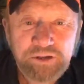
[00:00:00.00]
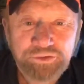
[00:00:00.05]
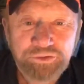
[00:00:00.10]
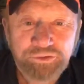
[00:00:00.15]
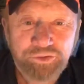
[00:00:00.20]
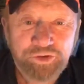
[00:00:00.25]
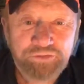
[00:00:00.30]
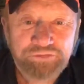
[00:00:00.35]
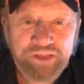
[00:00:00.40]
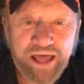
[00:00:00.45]

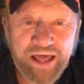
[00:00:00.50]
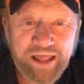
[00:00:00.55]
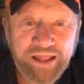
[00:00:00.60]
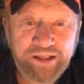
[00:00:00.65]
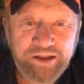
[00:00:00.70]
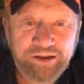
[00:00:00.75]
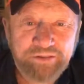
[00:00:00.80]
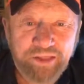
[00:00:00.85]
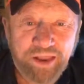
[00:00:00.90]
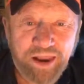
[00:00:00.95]
drift out
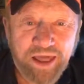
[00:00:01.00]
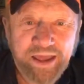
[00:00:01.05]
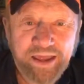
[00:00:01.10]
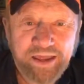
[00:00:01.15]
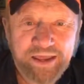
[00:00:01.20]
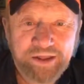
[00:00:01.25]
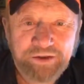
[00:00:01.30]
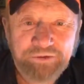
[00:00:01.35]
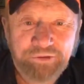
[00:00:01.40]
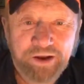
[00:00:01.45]
into the
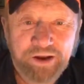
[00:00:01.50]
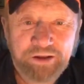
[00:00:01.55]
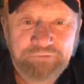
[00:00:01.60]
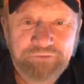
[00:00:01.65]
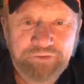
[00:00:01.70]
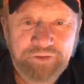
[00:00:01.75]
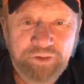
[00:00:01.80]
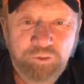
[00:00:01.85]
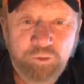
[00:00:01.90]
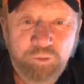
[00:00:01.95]
lake, getting ready
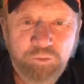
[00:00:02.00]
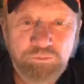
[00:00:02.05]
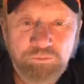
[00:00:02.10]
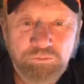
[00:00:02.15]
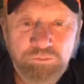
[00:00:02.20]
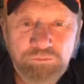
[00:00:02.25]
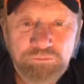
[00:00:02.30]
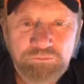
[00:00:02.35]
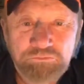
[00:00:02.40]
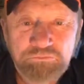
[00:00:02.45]
for the
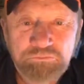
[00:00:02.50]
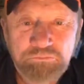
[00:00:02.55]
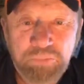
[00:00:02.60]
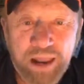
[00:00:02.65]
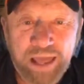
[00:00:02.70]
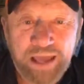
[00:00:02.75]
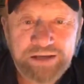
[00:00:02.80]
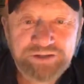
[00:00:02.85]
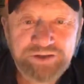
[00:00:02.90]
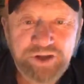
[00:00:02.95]

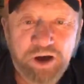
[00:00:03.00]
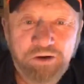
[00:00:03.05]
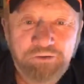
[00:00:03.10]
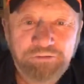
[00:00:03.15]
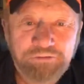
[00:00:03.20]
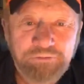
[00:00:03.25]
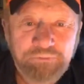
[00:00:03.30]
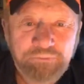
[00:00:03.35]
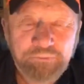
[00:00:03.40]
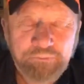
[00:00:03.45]
blast
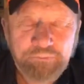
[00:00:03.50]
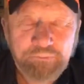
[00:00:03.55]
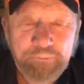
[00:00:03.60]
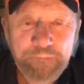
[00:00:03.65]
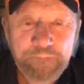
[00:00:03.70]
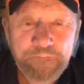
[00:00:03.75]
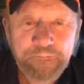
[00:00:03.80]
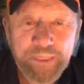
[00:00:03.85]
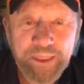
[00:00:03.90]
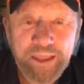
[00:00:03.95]
off.
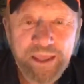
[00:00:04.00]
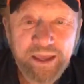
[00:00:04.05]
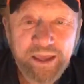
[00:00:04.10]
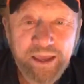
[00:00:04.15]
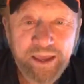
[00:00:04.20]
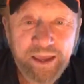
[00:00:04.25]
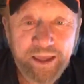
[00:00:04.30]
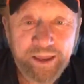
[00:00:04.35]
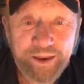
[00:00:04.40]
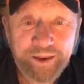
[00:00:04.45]

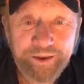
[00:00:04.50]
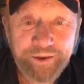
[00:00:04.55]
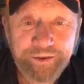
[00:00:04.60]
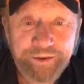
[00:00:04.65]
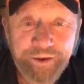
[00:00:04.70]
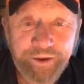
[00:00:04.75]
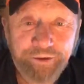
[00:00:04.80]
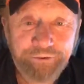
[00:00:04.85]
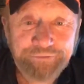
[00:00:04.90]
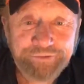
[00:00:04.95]

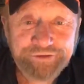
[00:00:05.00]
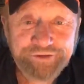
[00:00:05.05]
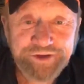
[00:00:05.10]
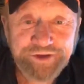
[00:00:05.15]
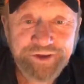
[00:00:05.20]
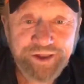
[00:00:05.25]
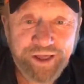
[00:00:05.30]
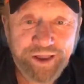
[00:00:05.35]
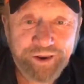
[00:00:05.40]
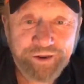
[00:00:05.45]
And all of a
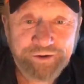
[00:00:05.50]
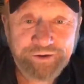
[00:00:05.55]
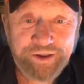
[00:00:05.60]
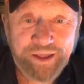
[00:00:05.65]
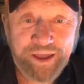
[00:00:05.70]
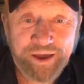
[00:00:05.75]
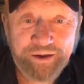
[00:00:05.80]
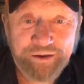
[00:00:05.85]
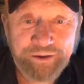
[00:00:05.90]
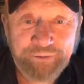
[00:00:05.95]
sudden, I look
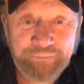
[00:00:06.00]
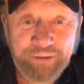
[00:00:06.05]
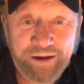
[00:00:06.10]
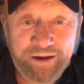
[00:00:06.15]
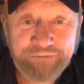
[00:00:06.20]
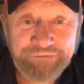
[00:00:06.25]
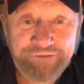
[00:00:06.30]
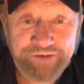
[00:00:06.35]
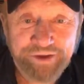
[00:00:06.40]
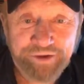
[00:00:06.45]
down and
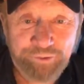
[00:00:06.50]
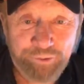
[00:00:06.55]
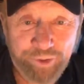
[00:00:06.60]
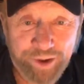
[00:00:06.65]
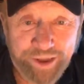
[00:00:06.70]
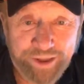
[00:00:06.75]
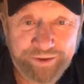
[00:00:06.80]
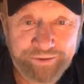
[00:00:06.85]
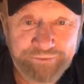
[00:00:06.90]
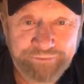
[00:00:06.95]
my feet are
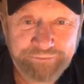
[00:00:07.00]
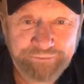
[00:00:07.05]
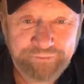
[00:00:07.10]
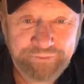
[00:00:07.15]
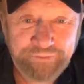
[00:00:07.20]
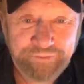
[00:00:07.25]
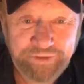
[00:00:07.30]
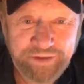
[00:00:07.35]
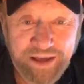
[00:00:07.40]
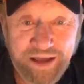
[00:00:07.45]
wet.
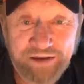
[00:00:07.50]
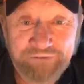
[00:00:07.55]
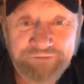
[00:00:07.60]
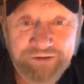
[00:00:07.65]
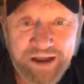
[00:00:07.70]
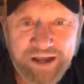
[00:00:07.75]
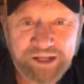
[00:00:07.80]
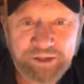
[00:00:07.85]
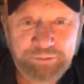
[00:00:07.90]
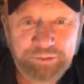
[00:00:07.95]
I
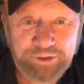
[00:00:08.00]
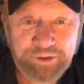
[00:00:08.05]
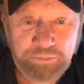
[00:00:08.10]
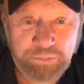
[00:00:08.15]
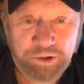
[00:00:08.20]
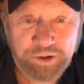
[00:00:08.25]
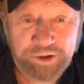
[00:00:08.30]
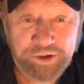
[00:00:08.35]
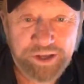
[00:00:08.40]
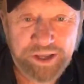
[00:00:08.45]
forgot to put the
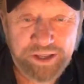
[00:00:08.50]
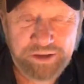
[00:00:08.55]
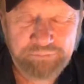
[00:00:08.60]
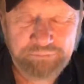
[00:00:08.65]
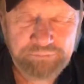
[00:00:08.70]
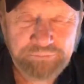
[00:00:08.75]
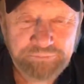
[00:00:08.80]
plug in.